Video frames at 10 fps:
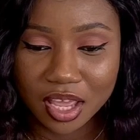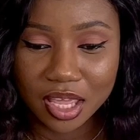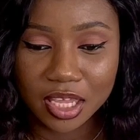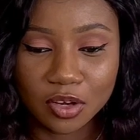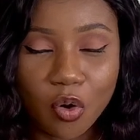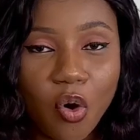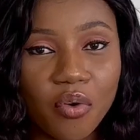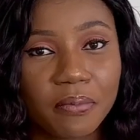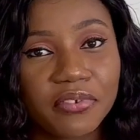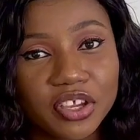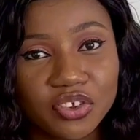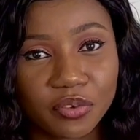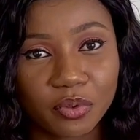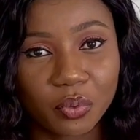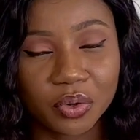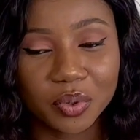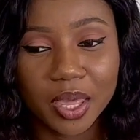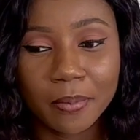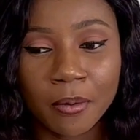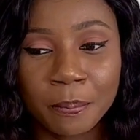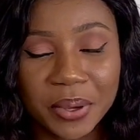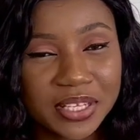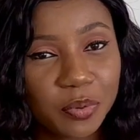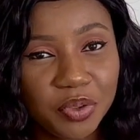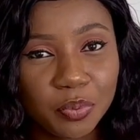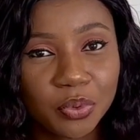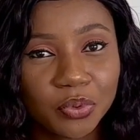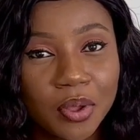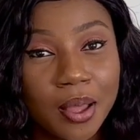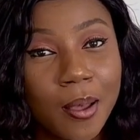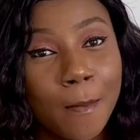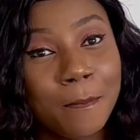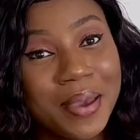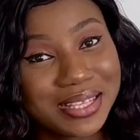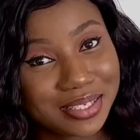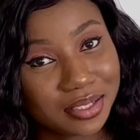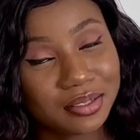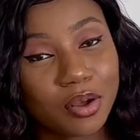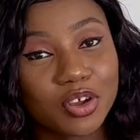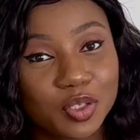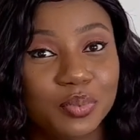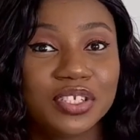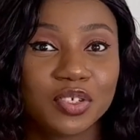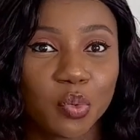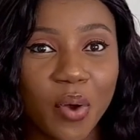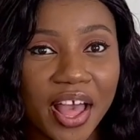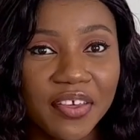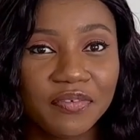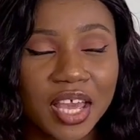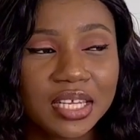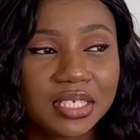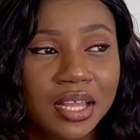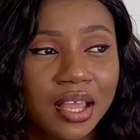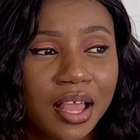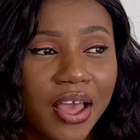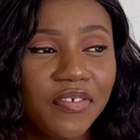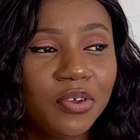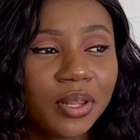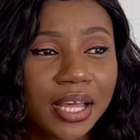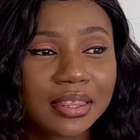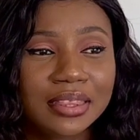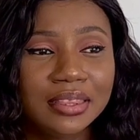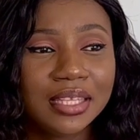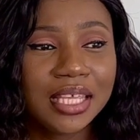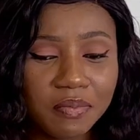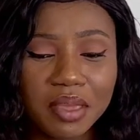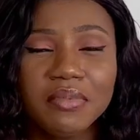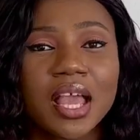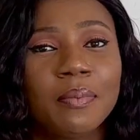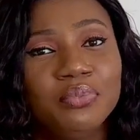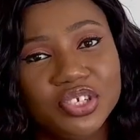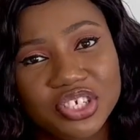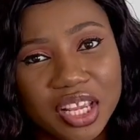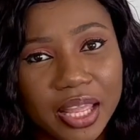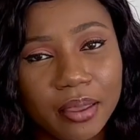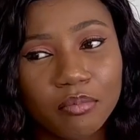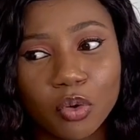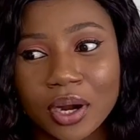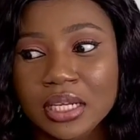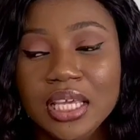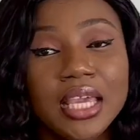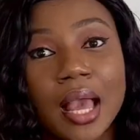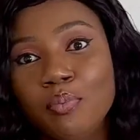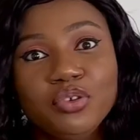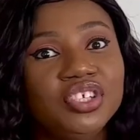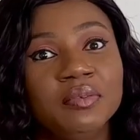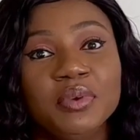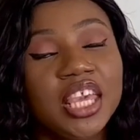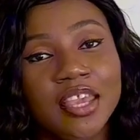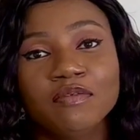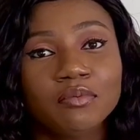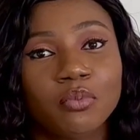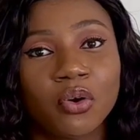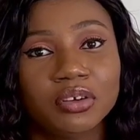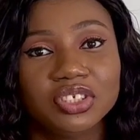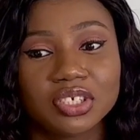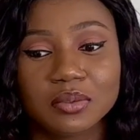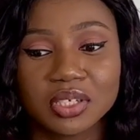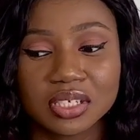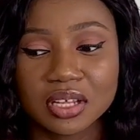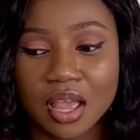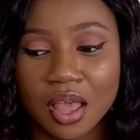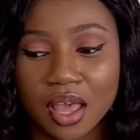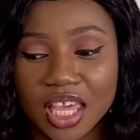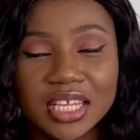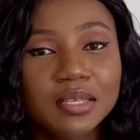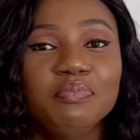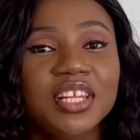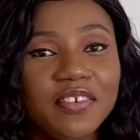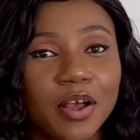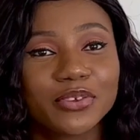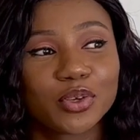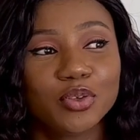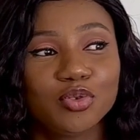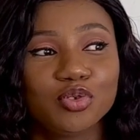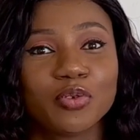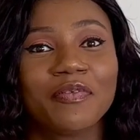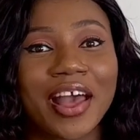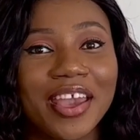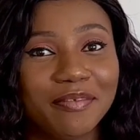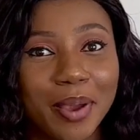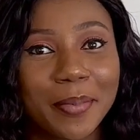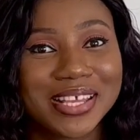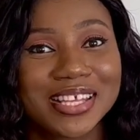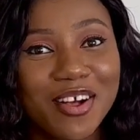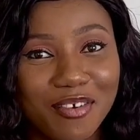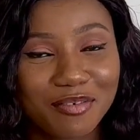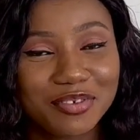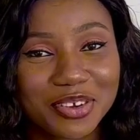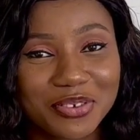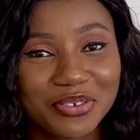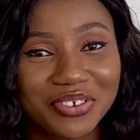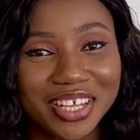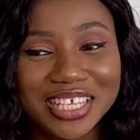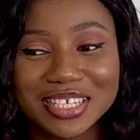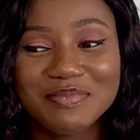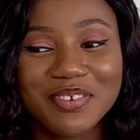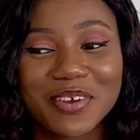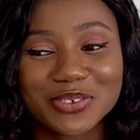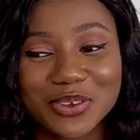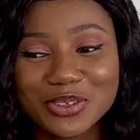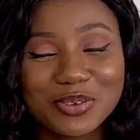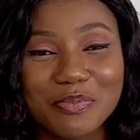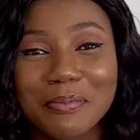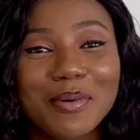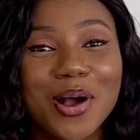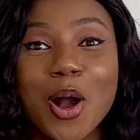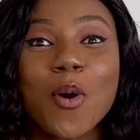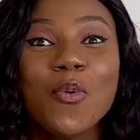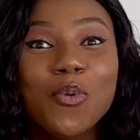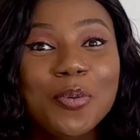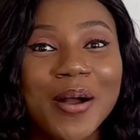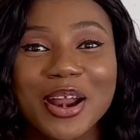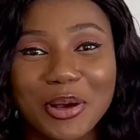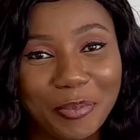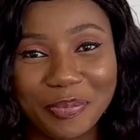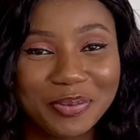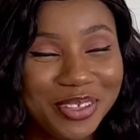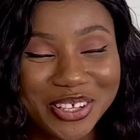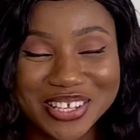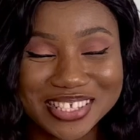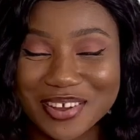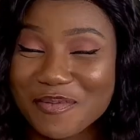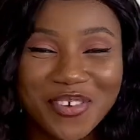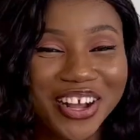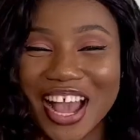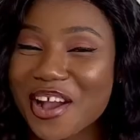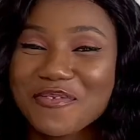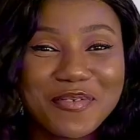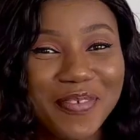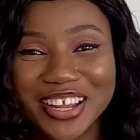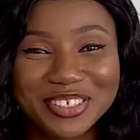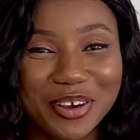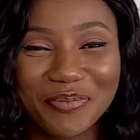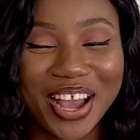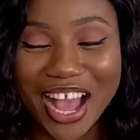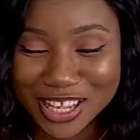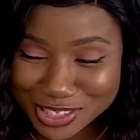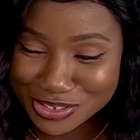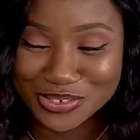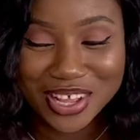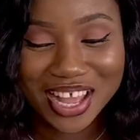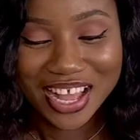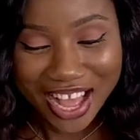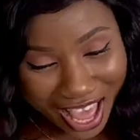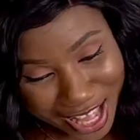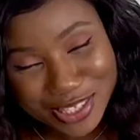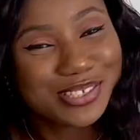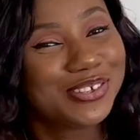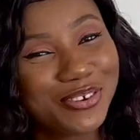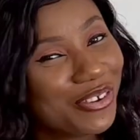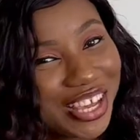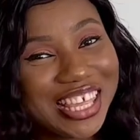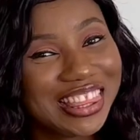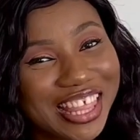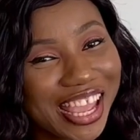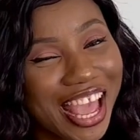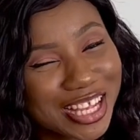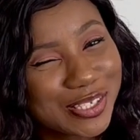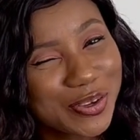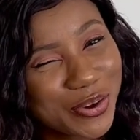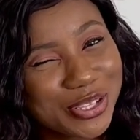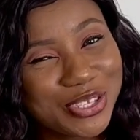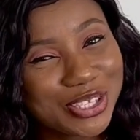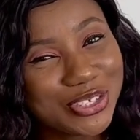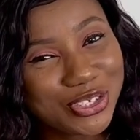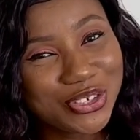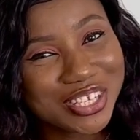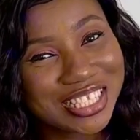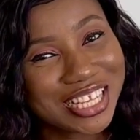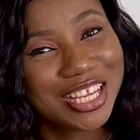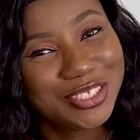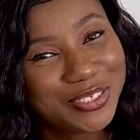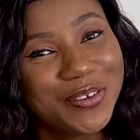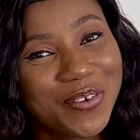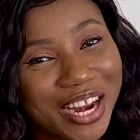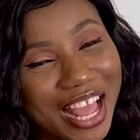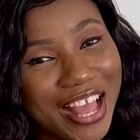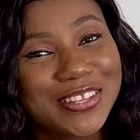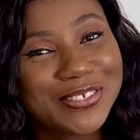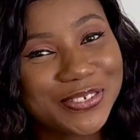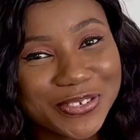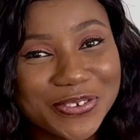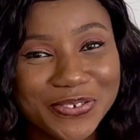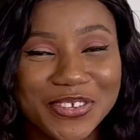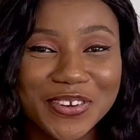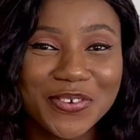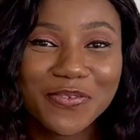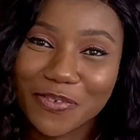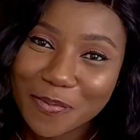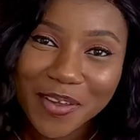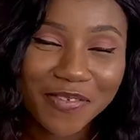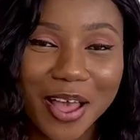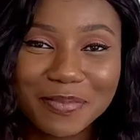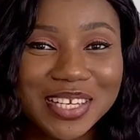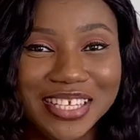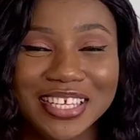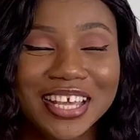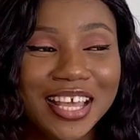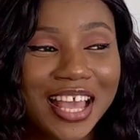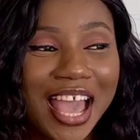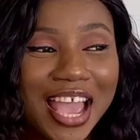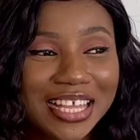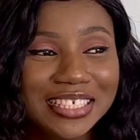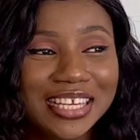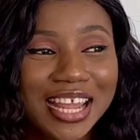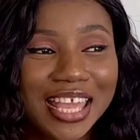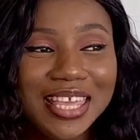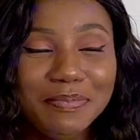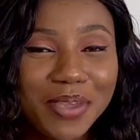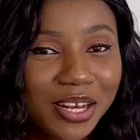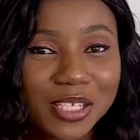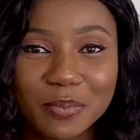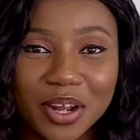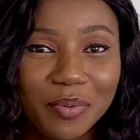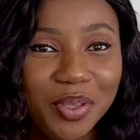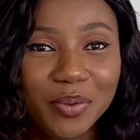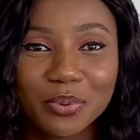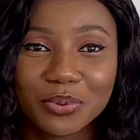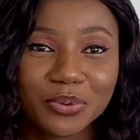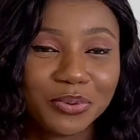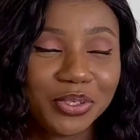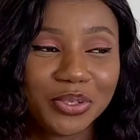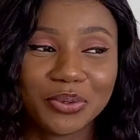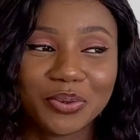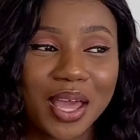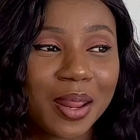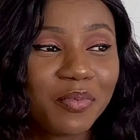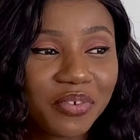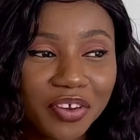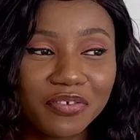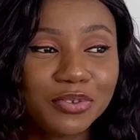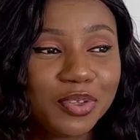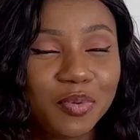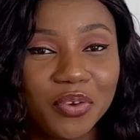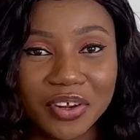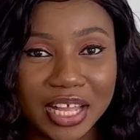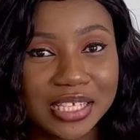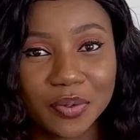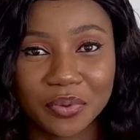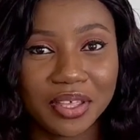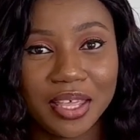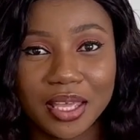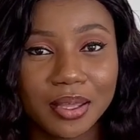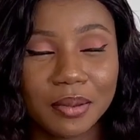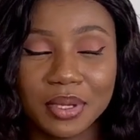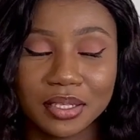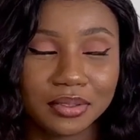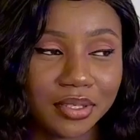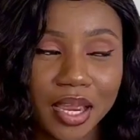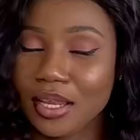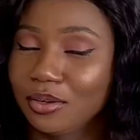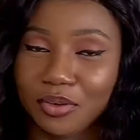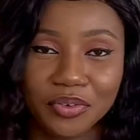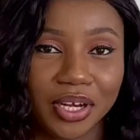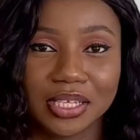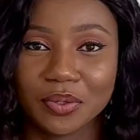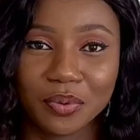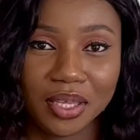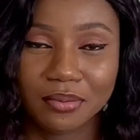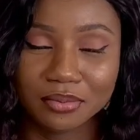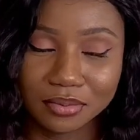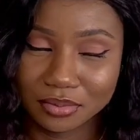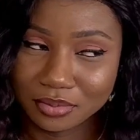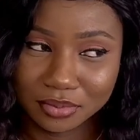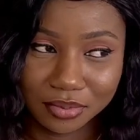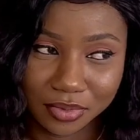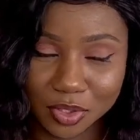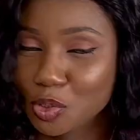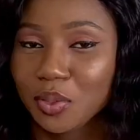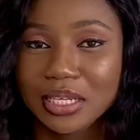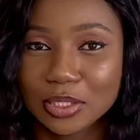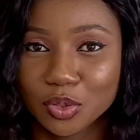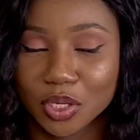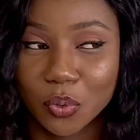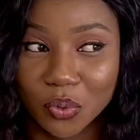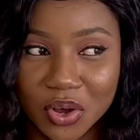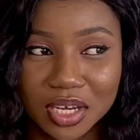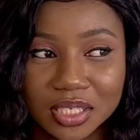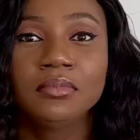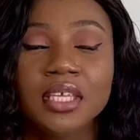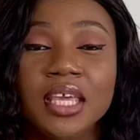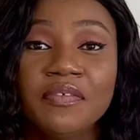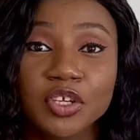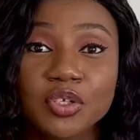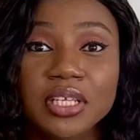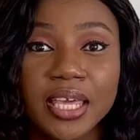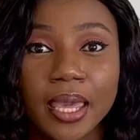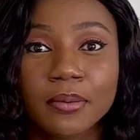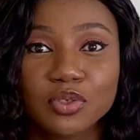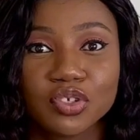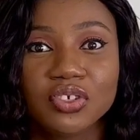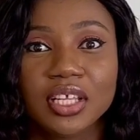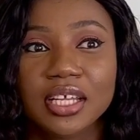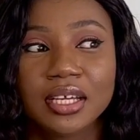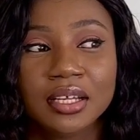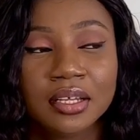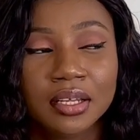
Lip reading: in all ramifications of the word. We came out better people, better husband and wife. And I feel like it made me appreciate him more, and he appreciated me even more, just because he didn't believe I was going to survive by myself. You know, he didn't believe I was going to woman up, because I womaned up. I had to go in there. I had to go into the streets and do what I had to do, you know, for my family. And he made us better people, you know, and I'm grateful to be reunited with him. I mean, I got reunited with him in 2021. He eventually came to Australia